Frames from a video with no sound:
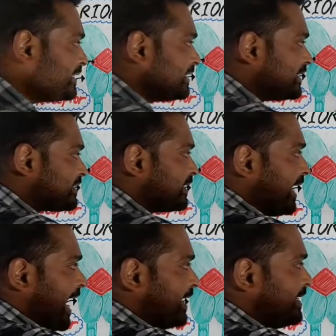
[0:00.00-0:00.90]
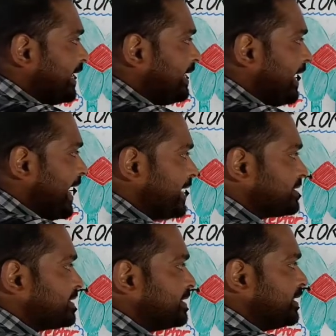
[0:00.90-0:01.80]
this
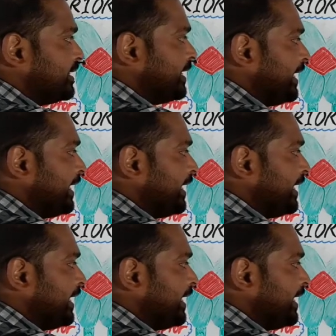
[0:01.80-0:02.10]
NLS